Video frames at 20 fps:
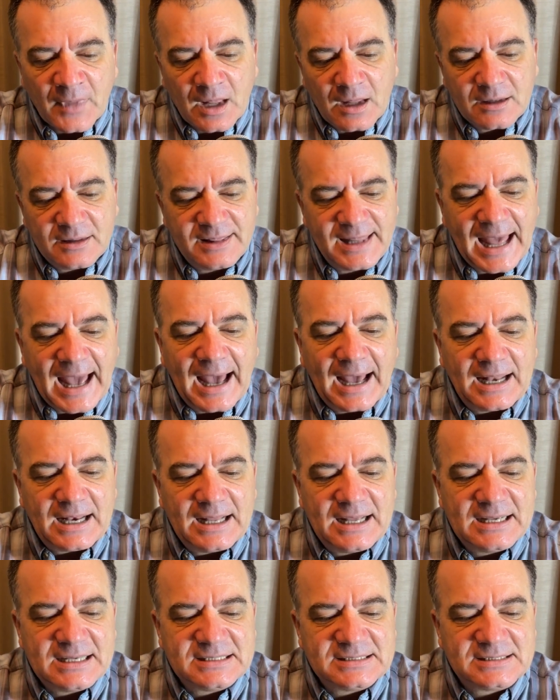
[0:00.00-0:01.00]
That
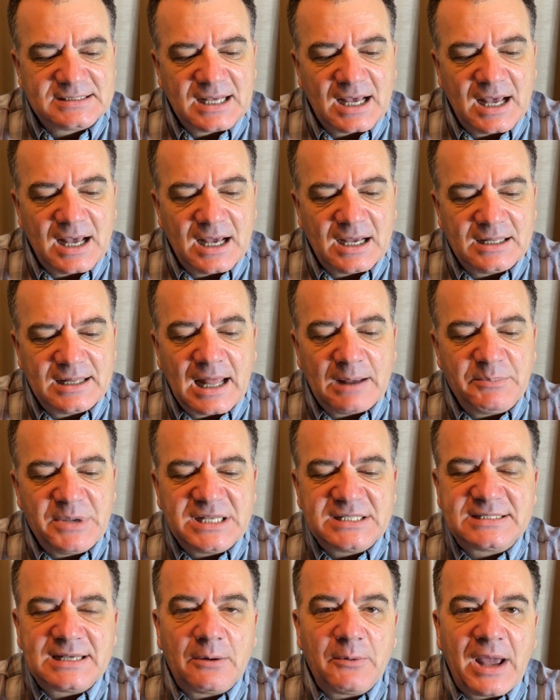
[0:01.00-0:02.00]
means
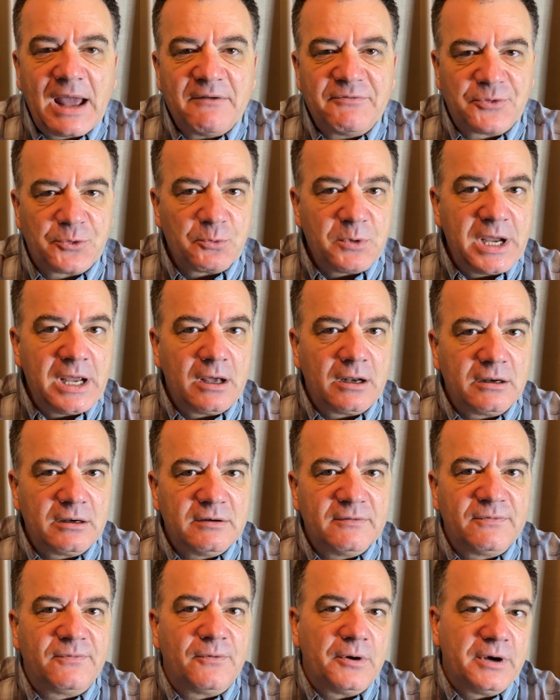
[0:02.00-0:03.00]
that we have
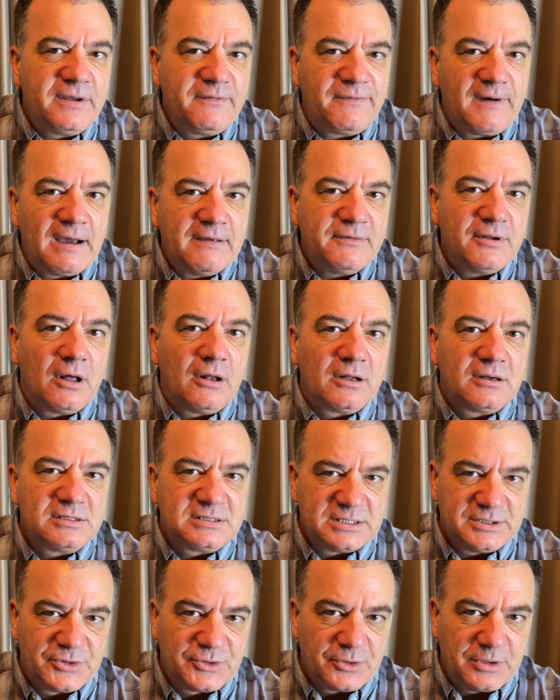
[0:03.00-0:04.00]

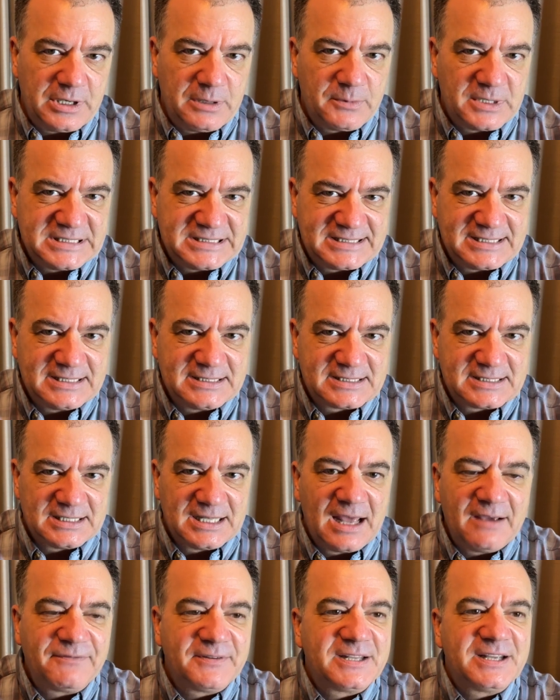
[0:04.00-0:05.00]
$345.31
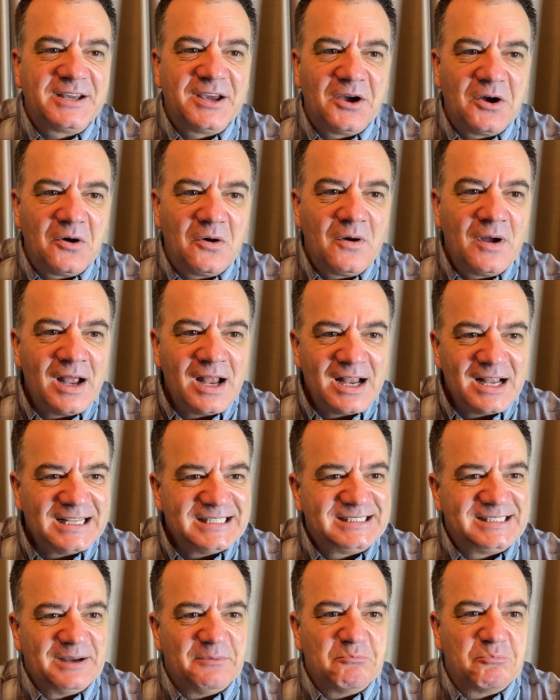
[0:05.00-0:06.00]
left to go
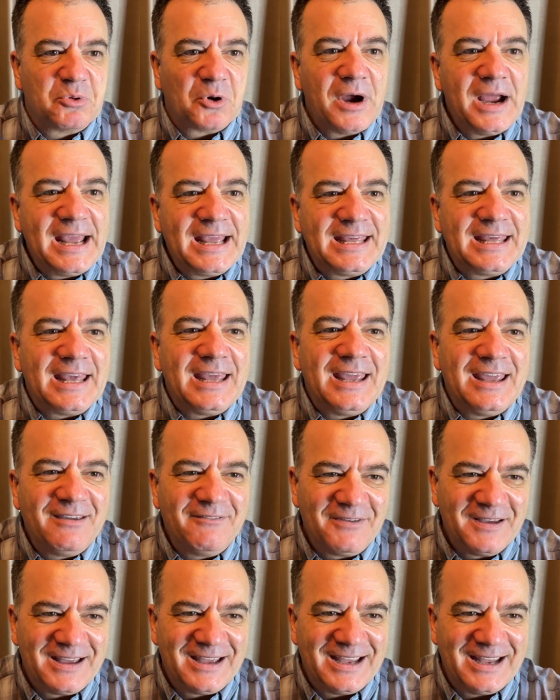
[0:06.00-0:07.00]
to break
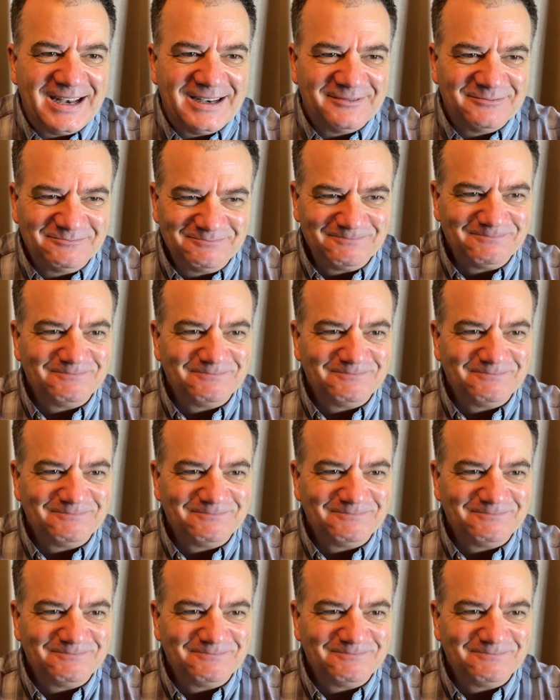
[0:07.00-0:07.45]
even.